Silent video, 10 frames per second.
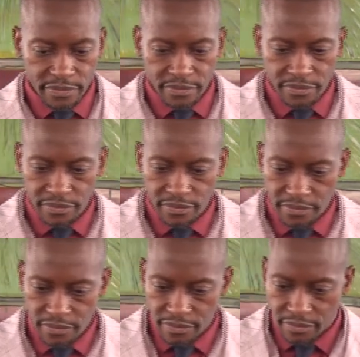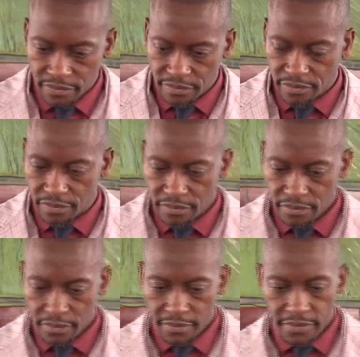
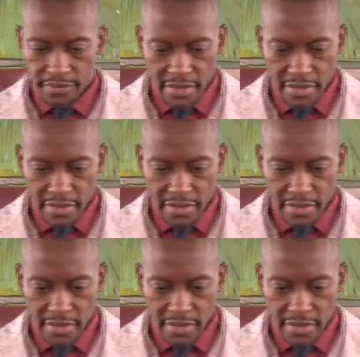No one is speaking in this clip.